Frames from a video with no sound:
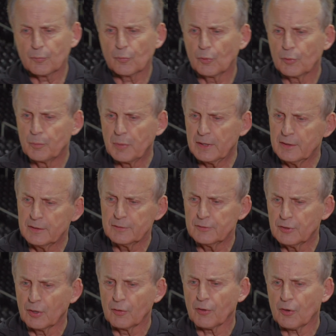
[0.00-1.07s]
would be
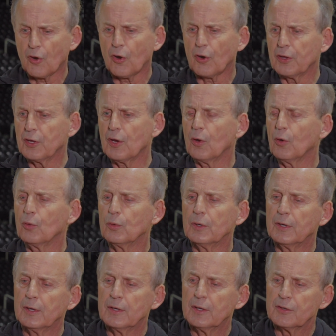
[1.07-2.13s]
you know the cardio
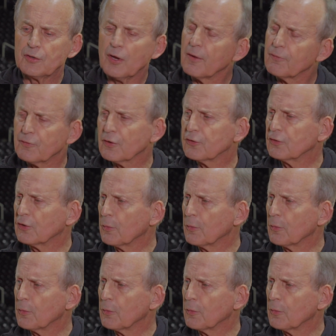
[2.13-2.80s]
toughness,